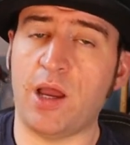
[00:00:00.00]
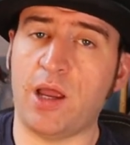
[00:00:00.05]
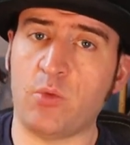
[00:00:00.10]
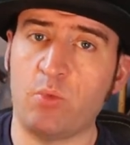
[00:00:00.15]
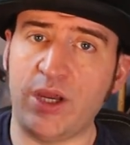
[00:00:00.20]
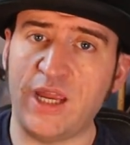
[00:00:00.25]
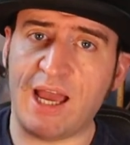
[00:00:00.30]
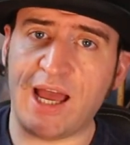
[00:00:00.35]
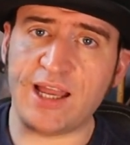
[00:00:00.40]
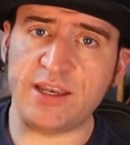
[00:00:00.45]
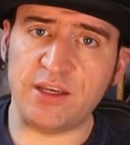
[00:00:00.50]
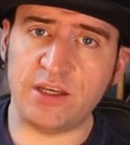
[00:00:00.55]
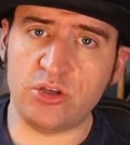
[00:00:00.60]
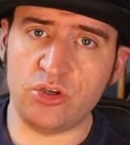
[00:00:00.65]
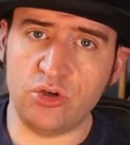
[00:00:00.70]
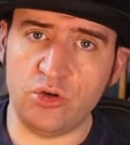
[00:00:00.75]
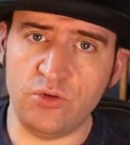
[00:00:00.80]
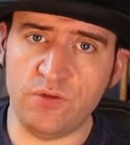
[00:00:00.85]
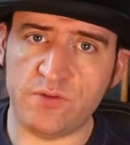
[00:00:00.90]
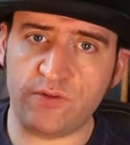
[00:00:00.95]
And we
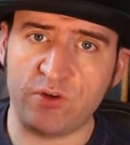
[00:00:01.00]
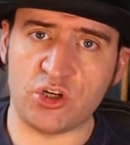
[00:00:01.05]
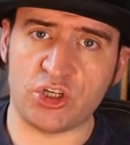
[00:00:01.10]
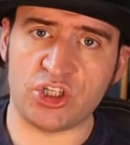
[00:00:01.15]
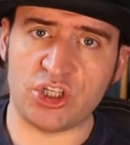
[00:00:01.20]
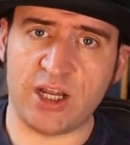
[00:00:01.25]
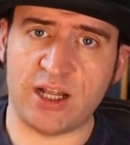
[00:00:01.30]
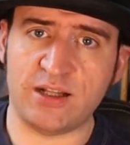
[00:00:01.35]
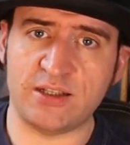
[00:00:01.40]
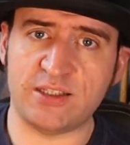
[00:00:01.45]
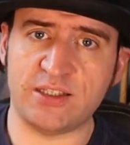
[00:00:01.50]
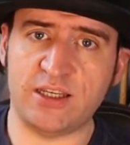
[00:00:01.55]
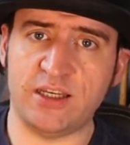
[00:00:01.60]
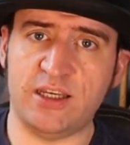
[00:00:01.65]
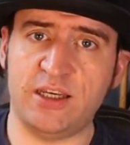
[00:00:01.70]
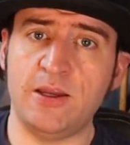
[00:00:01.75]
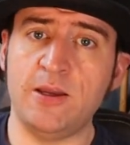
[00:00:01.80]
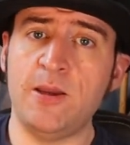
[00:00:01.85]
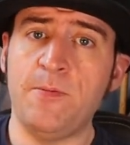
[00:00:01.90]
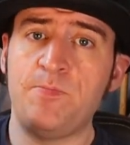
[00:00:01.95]
added new
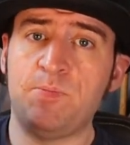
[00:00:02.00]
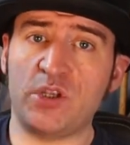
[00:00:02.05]
functionality